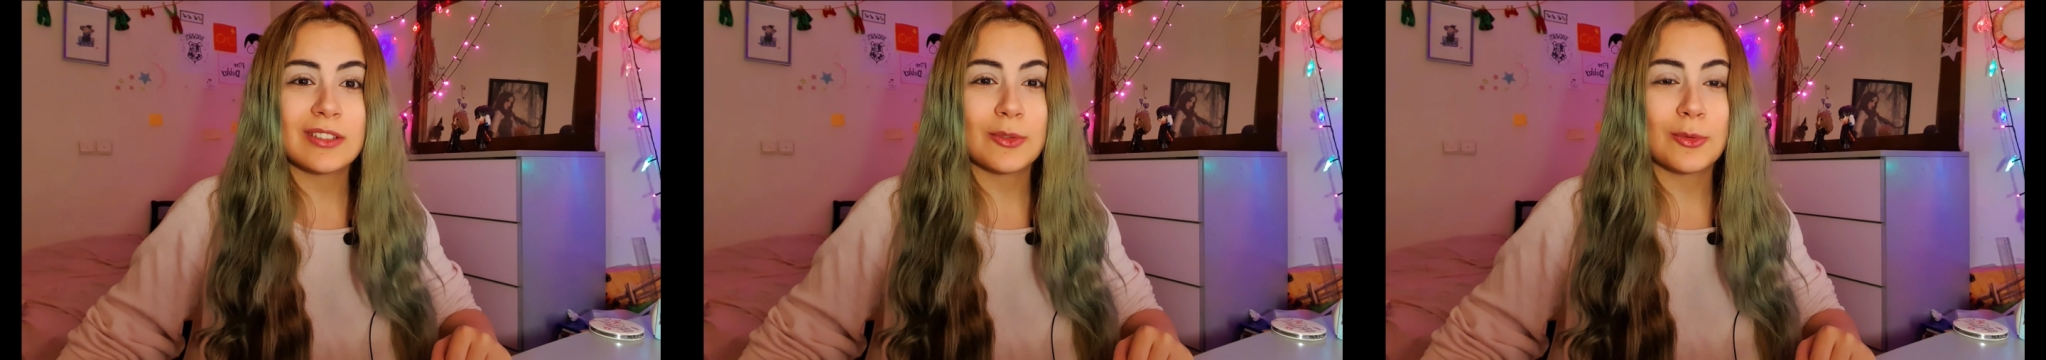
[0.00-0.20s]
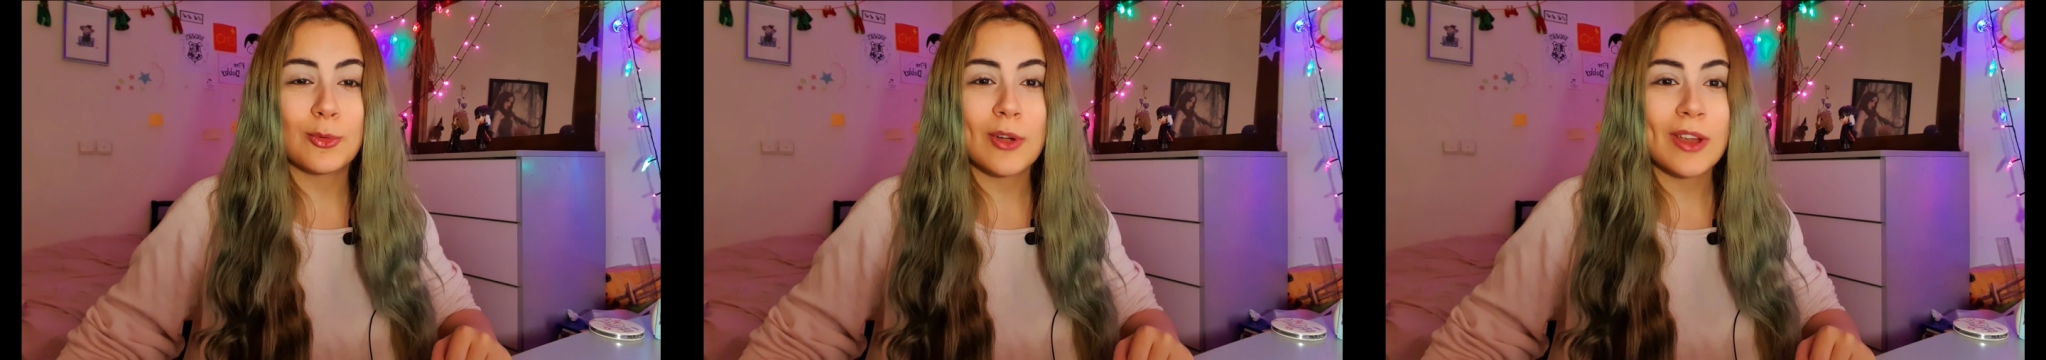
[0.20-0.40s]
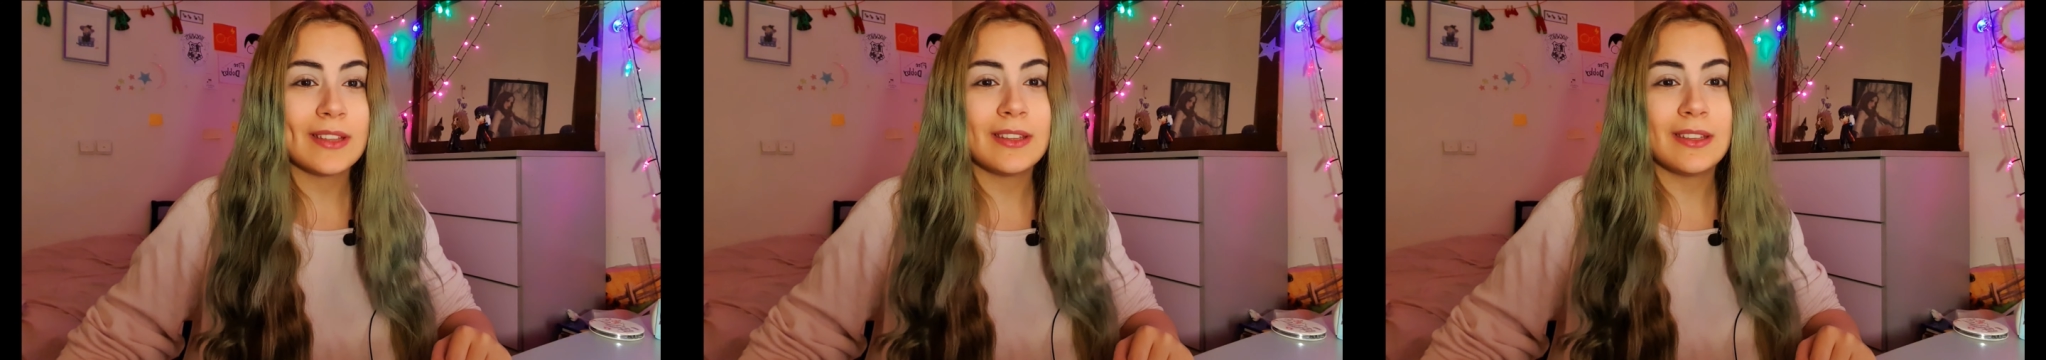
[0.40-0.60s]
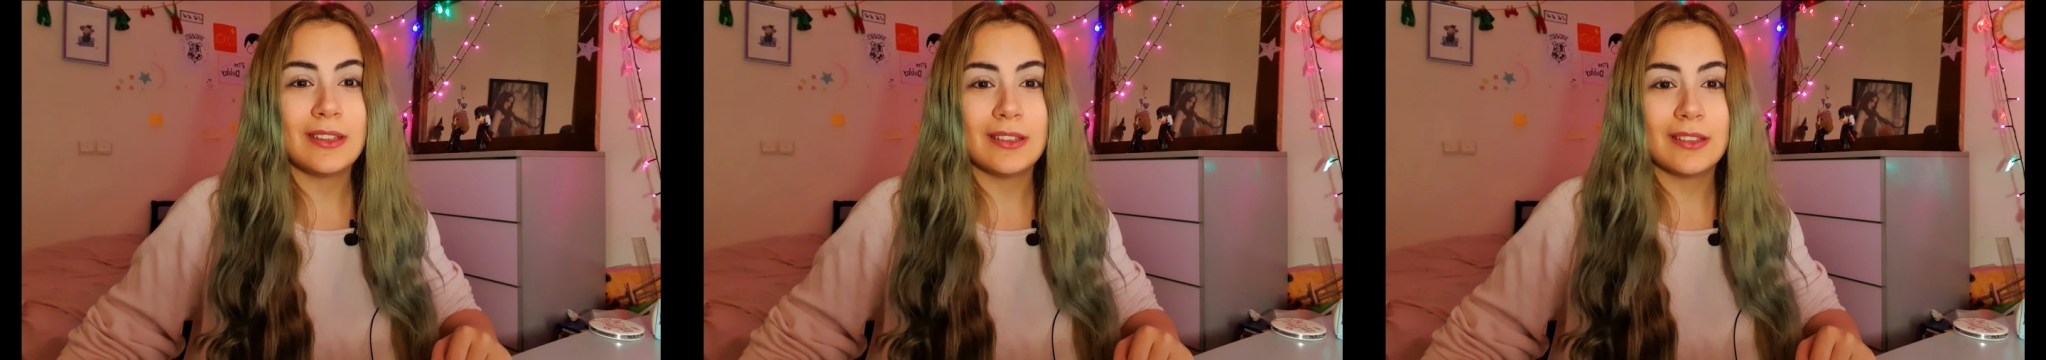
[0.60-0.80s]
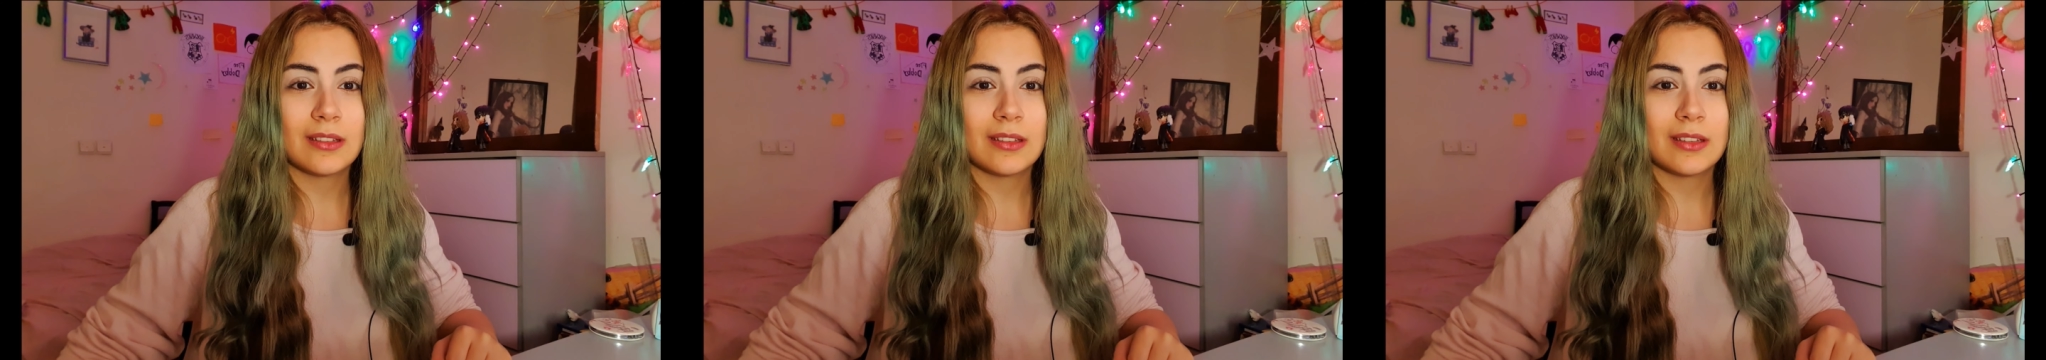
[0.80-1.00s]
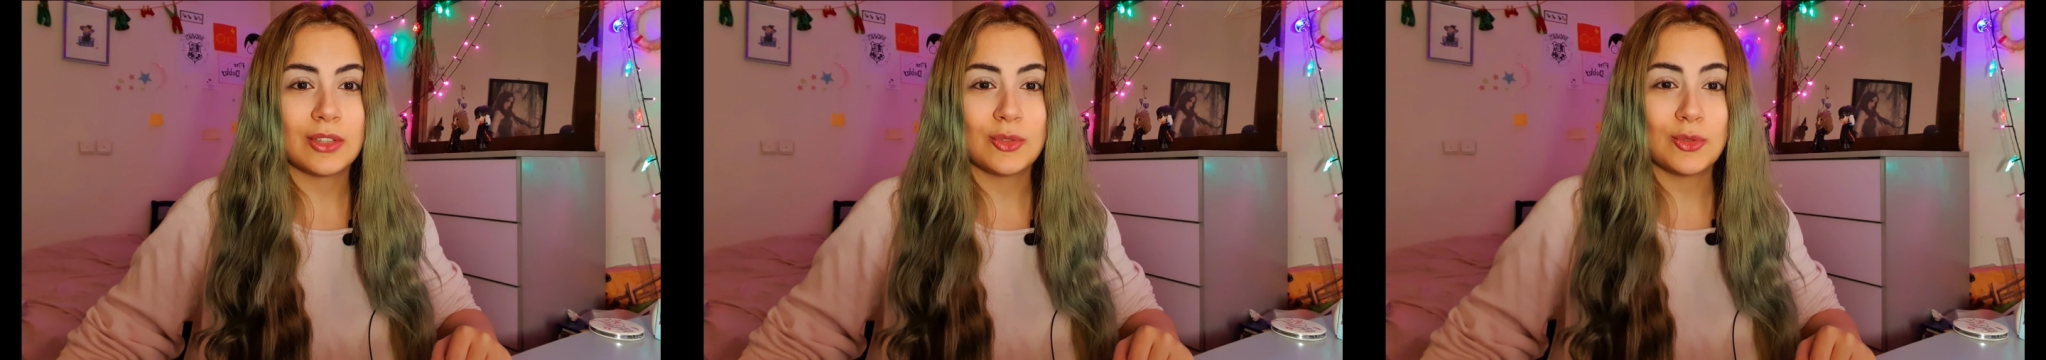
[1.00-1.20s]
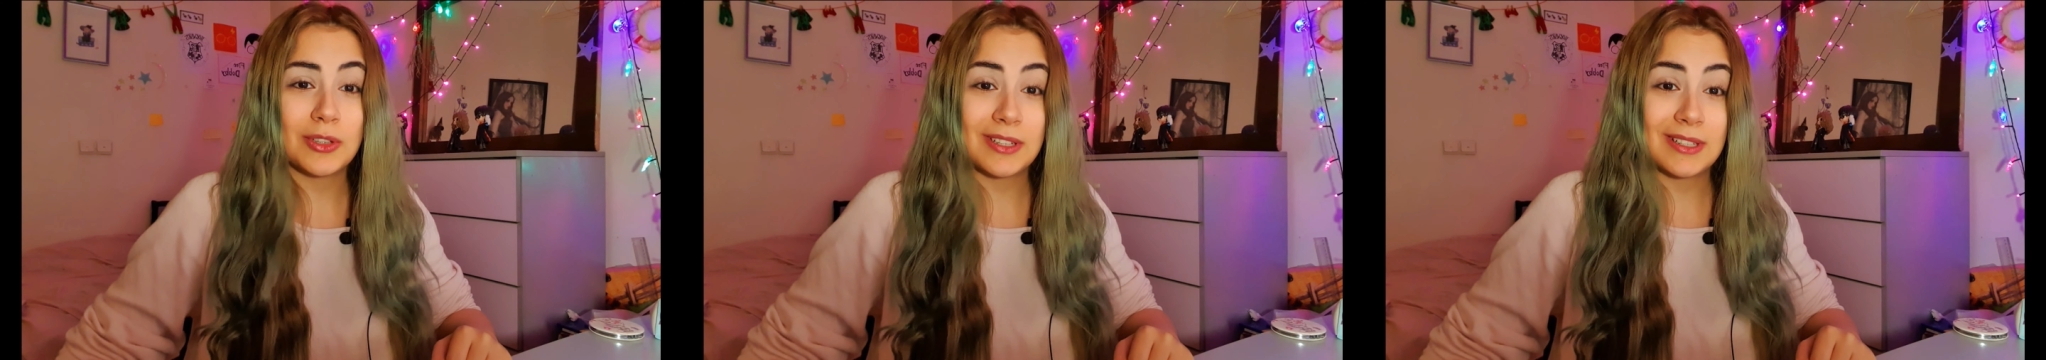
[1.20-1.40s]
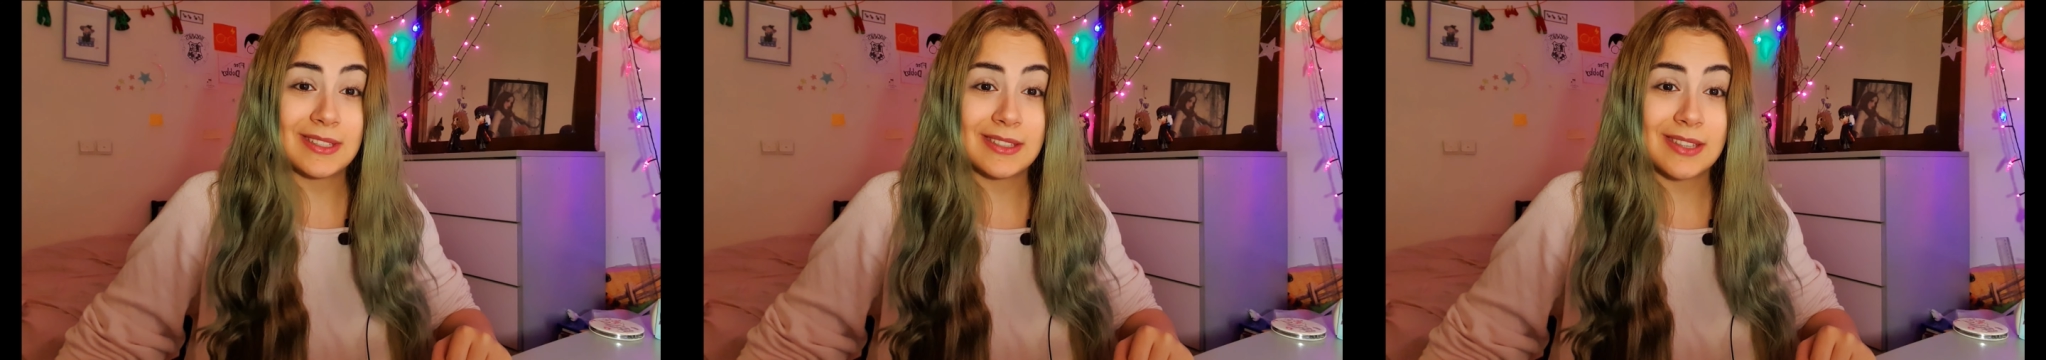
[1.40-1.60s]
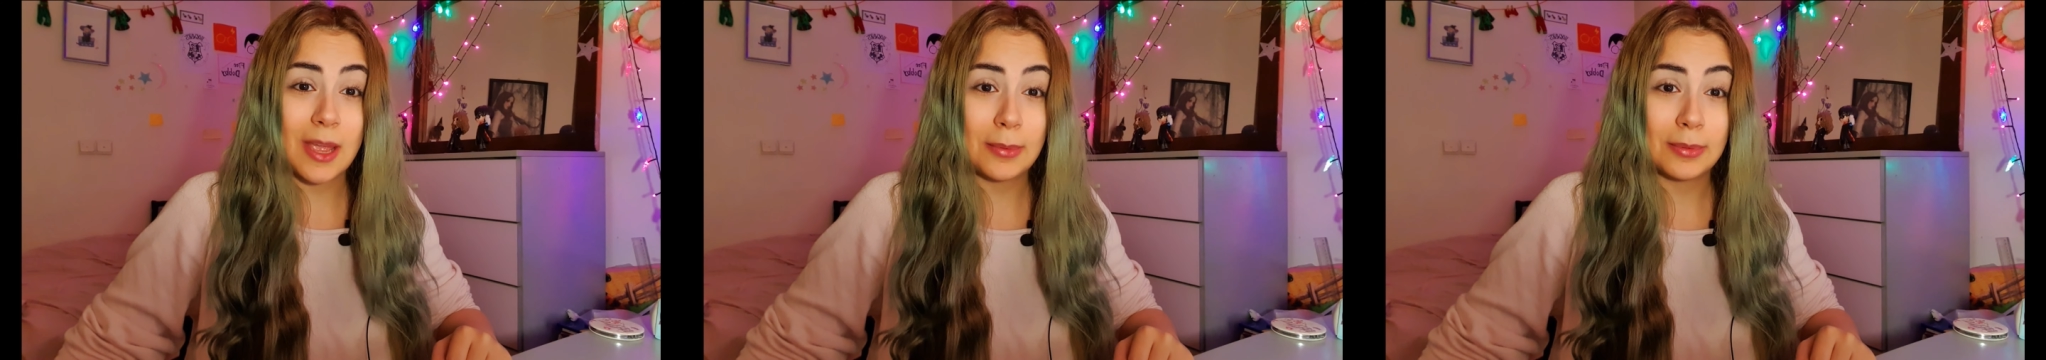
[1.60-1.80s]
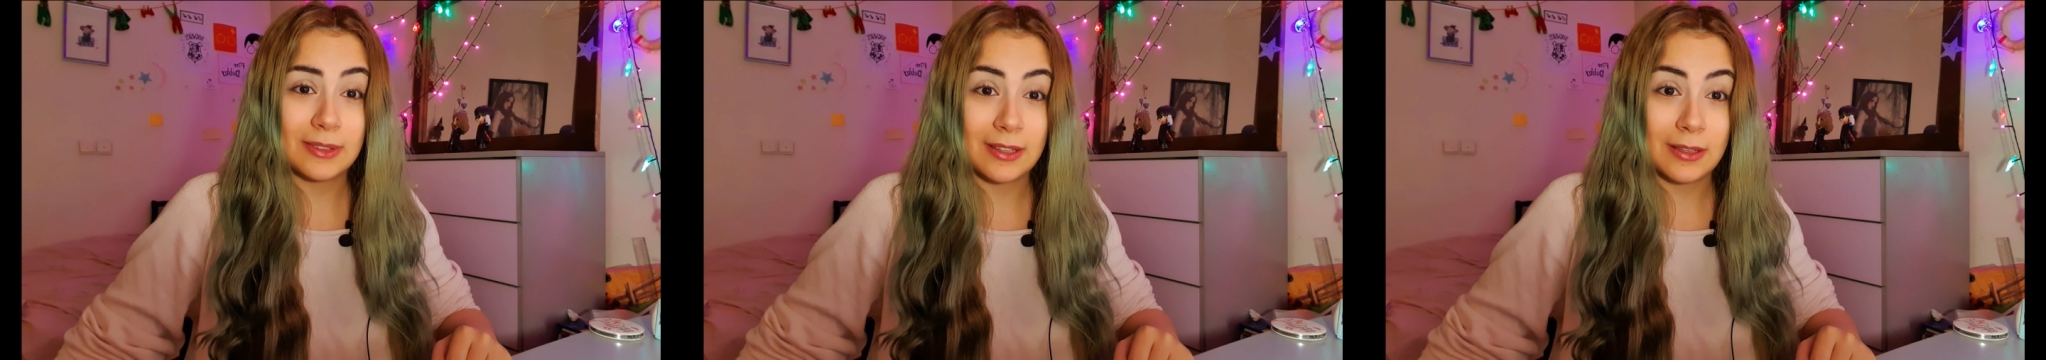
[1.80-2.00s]
ready to
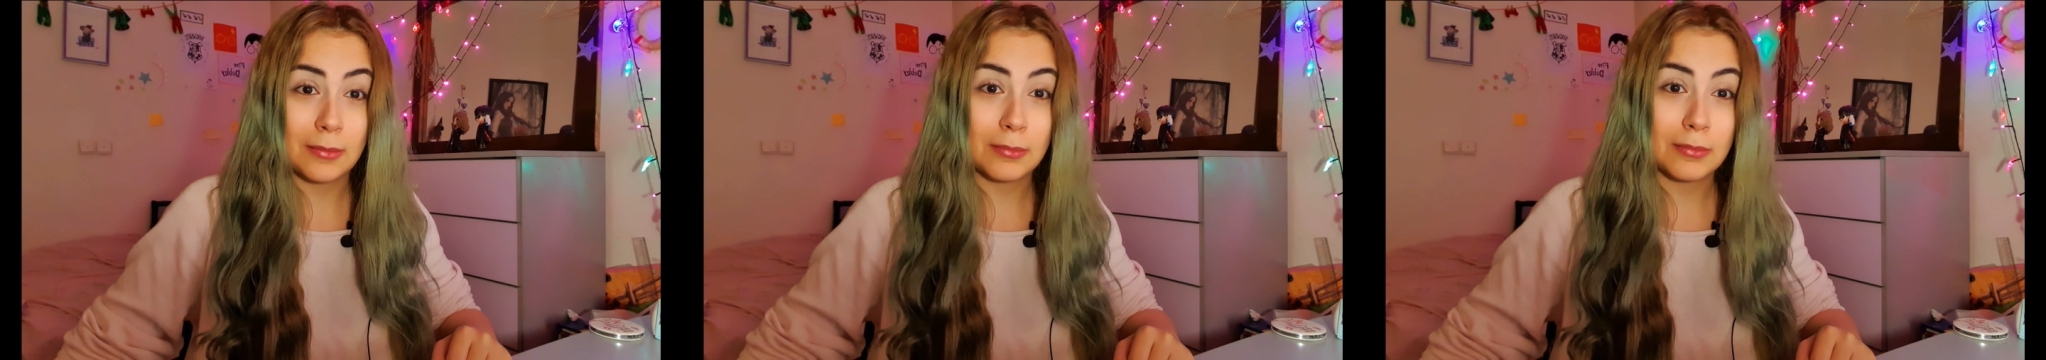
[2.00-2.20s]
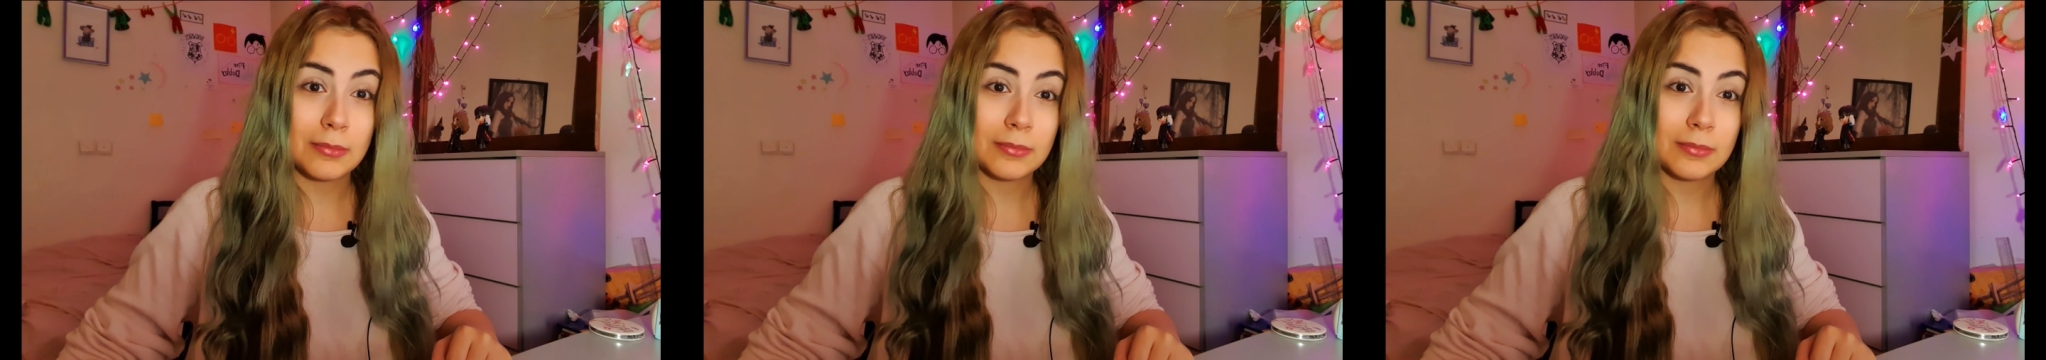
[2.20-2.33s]
accept them.